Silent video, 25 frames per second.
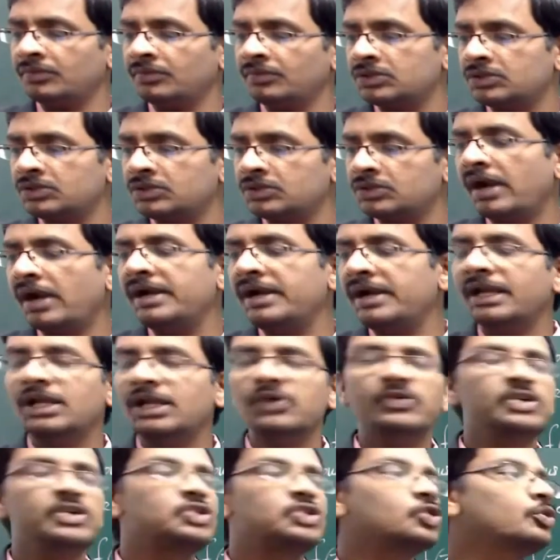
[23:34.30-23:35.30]
So ideally,
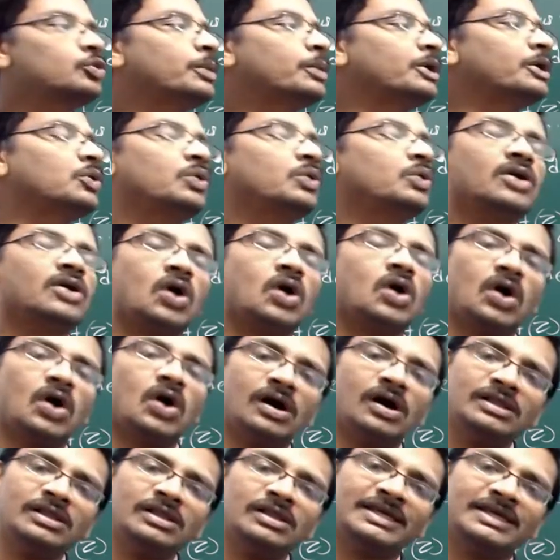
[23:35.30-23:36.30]
we should be doing
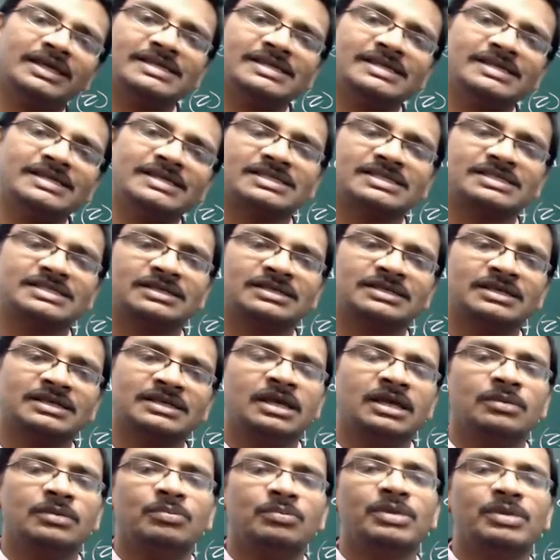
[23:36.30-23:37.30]
all the cases
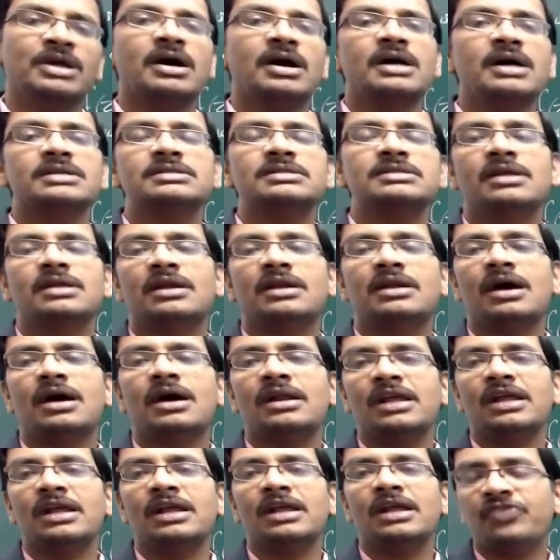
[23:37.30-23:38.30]
because there are
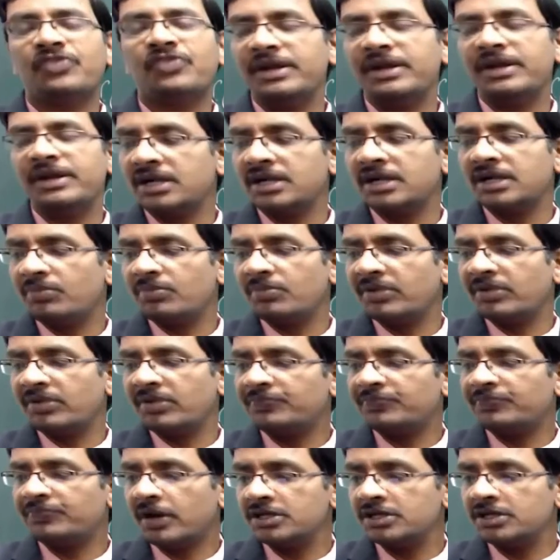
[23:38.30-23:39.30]
infinite number of
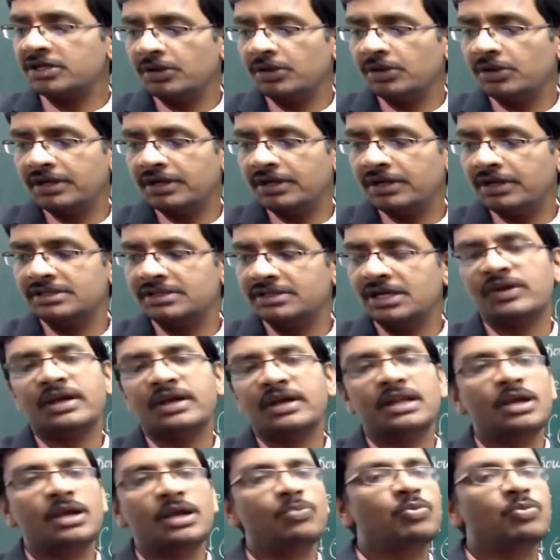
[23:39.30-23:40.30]
possibilities that we
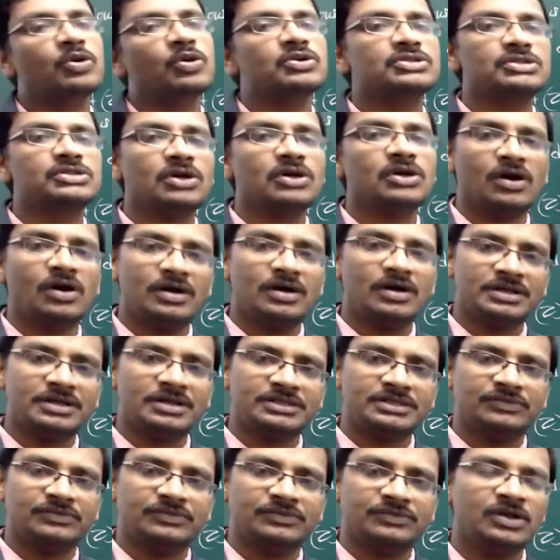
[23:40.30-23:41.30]
can approach the
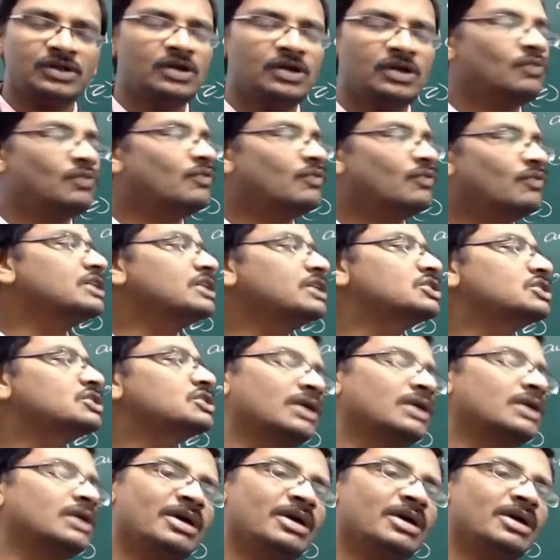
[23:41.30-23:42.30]
origin. Y is equal to
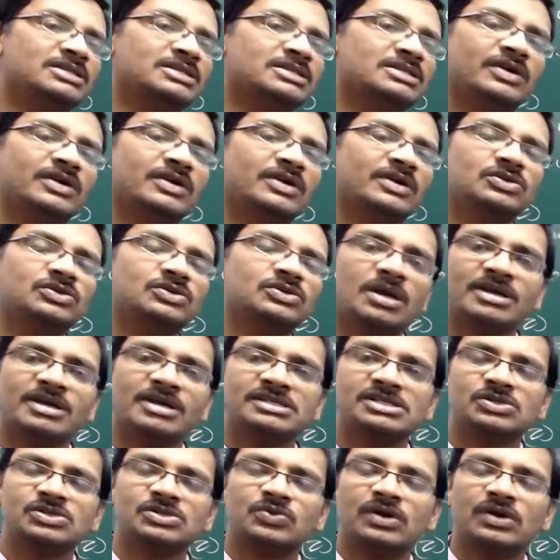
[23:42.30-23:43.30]
mx or y is equal to
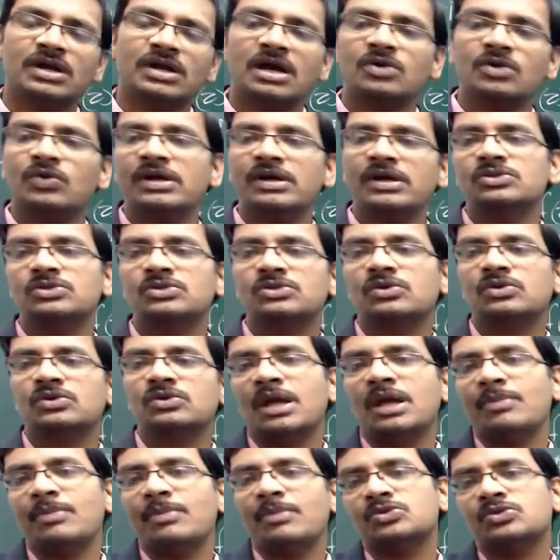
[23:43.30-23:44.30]
mx square or y is equal to
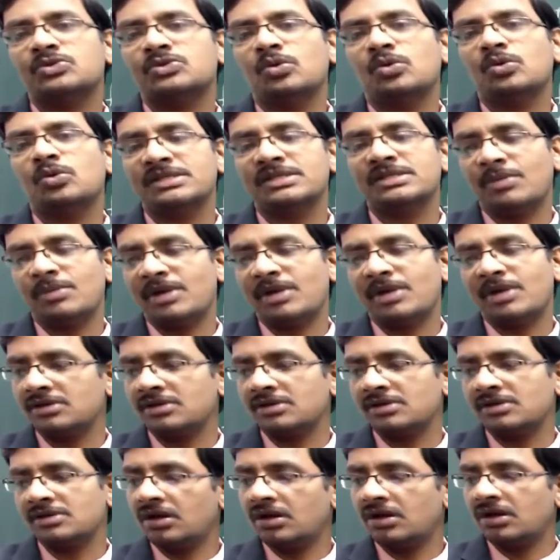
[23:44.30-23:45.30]
mx cube plus mx
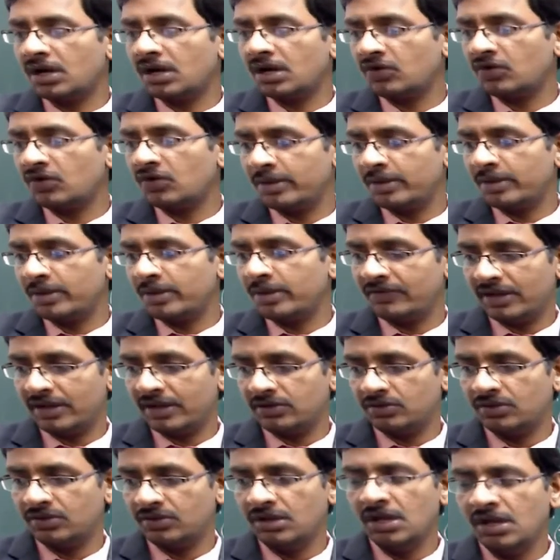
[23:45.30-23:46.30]
or whatever may be the
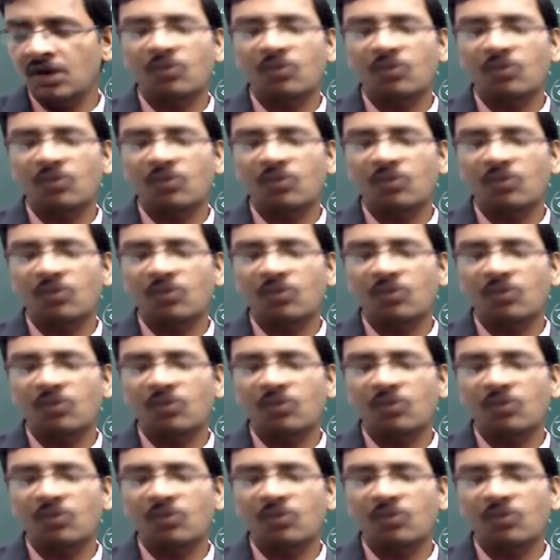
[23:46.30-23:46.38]
value.